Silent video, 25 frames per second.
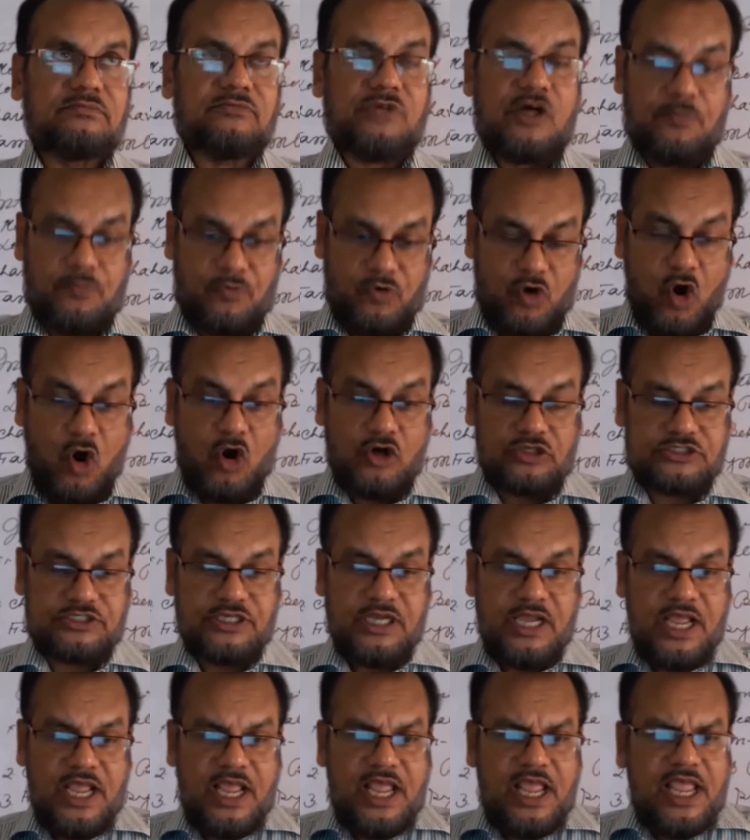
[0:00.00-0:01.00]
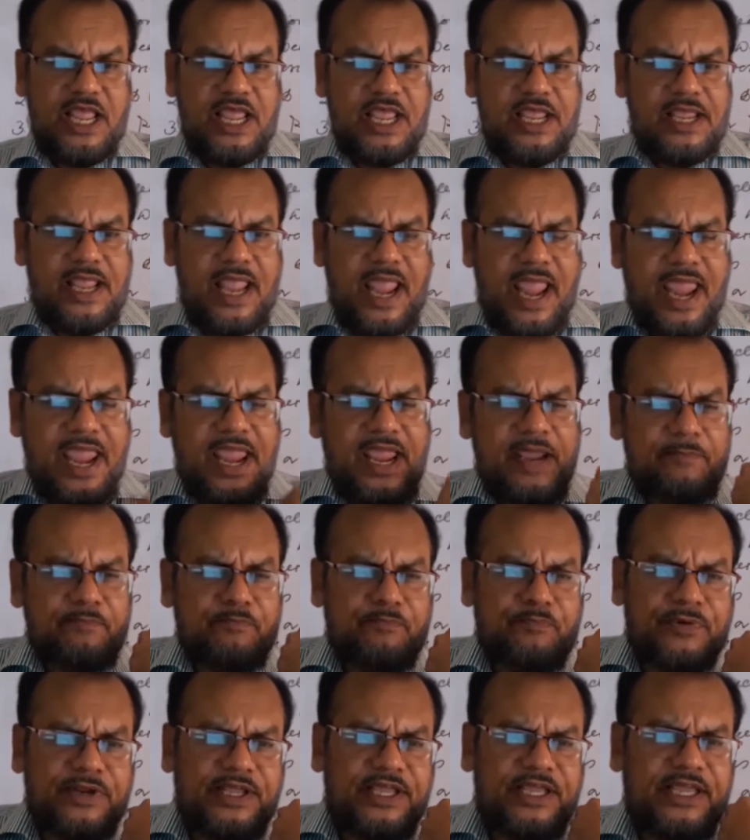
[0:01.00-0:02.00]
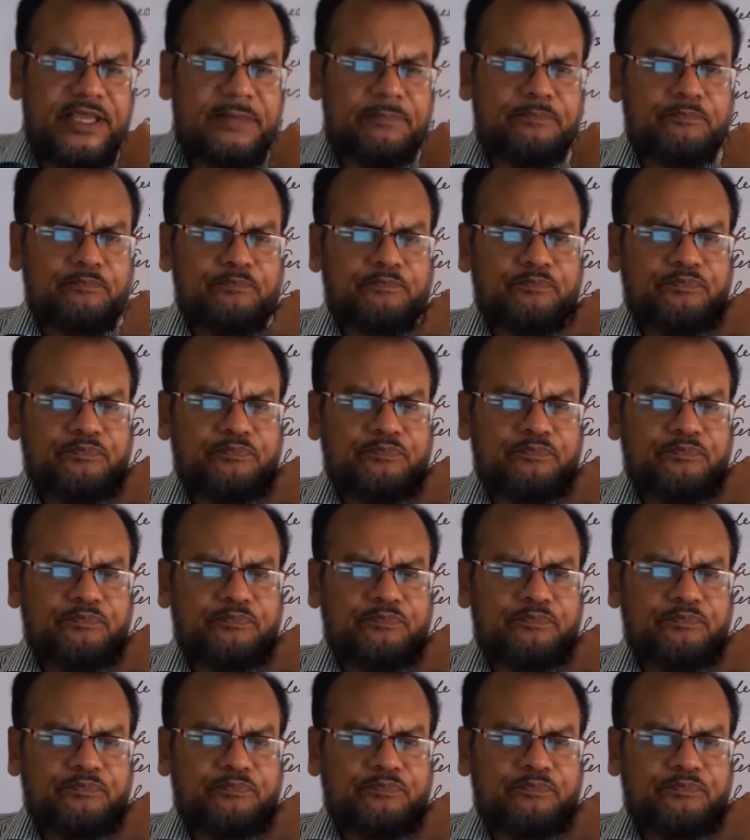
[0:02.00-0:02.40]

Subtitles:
Of course, every